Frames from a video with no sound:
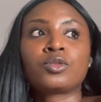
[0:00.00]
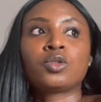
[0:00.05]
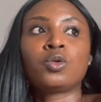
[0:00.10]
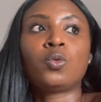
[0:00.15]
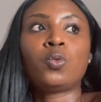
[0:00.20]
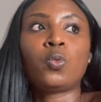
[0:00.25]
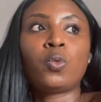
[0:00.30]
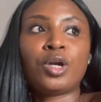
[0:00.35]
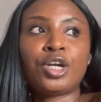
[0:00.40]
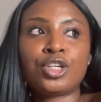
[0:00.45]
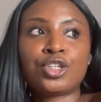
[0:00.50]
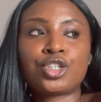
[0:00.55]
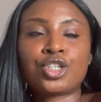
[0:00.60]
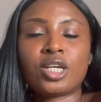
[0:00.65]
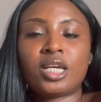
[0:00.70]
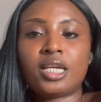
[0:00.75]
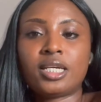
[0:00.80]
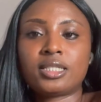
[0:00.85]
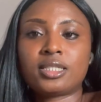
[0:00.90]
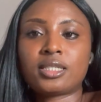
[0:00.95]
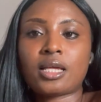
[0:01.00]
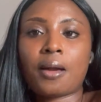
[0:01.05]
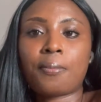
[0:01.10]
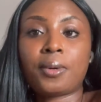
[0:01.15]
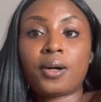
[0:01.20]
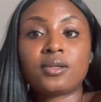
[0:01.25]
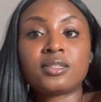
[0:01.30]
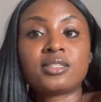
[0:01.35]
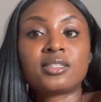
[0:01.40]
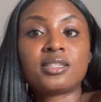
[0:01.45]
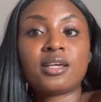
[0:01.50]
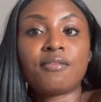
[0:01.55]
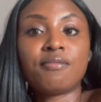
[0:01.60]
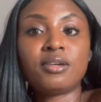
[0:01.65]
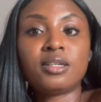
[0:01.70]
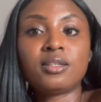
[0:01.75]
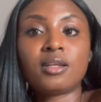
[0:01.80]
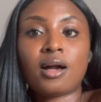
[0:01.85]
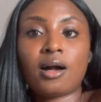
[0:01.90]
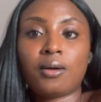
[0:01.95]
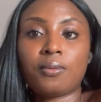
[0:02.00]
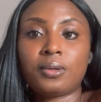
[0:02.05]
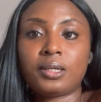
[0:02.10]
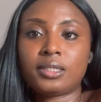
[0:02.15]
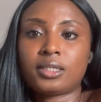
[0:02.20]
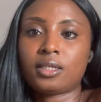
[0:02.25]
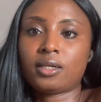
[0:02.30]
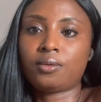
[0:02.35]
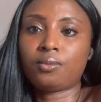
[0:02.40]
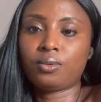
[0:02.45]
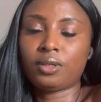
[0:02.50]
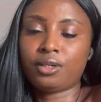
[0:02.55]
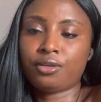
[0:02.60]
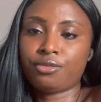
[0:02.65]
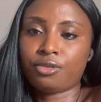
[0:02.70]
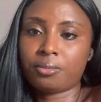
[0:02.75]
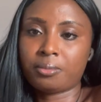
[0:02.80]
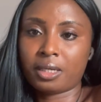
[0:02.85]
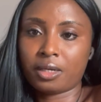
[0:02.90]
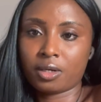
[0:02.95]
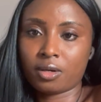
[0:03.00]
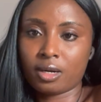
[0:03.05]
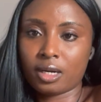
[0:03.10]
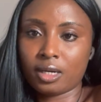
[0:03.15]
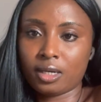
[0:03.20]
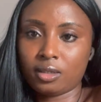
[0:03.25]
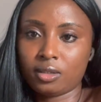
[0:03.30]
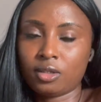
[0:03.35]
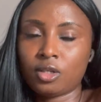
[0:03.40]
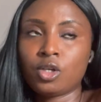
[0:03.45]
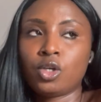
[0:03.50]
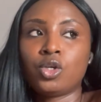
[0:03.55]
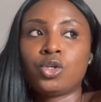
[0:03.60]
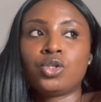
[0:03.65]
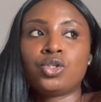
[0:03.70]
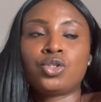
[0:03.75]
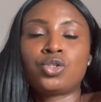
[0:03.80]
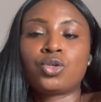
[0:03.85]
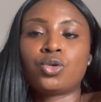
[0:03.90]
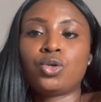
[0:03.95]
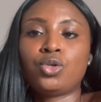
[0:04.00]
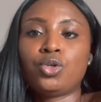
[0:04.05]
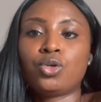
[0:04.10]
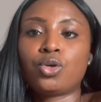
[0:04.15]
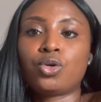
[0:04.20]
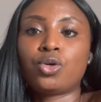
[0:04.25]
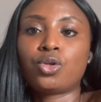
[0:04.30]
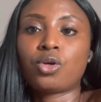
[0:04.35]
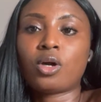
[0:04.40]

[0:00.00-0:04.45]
which is about 7 hours away from Accra. So you're going to